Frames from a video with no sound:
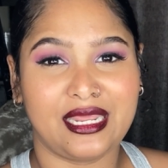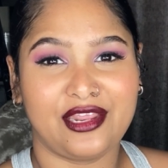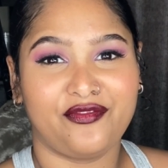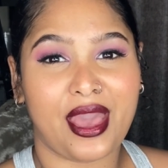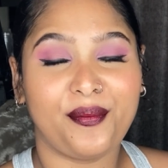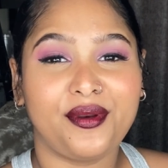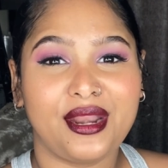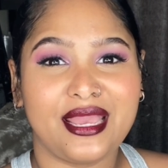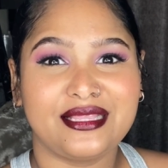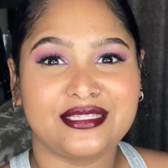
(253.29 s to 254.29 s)
it
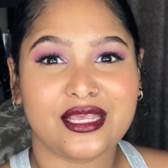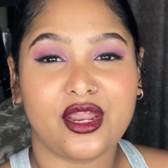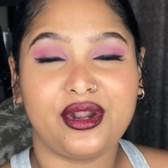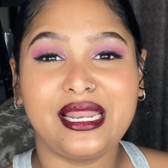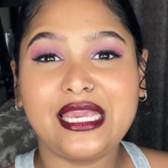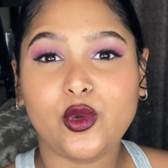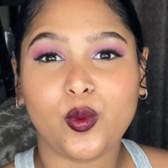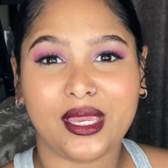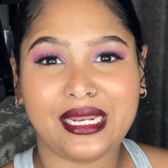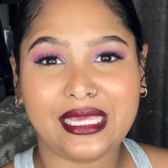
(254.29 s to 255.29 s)
evaporates really
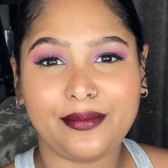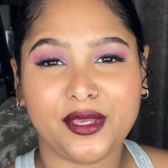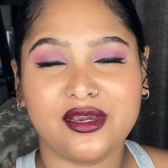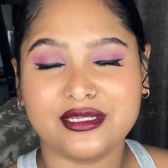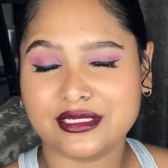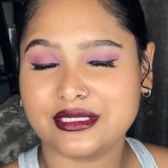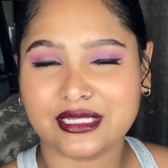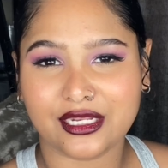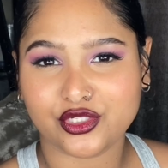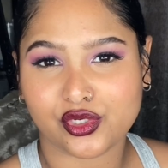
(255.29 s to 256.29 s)
quickly because it's
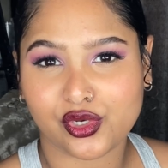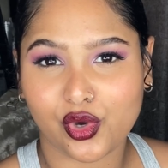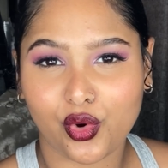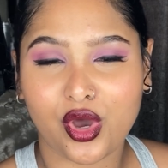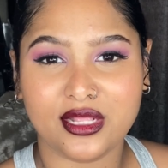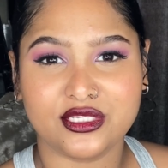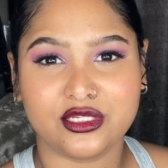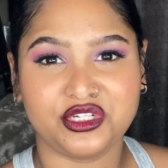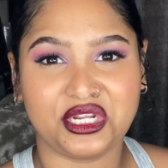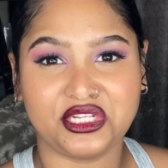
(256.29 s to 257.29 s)
such a low
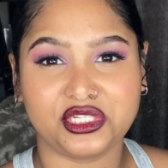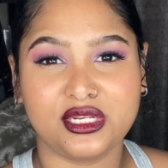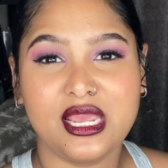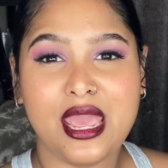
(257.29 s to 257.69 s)
concentration